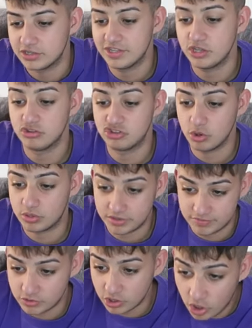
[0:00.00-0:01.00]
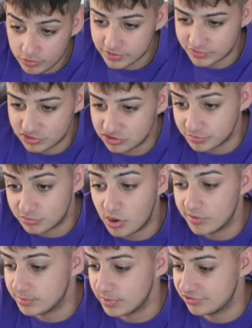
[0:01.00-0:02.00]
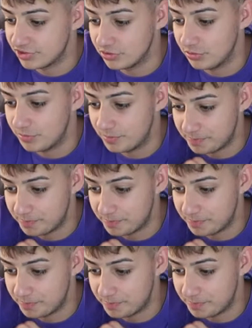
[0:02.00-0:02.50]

I'm going to tell you a joke. If you laugh, you have to subscribe to my channel.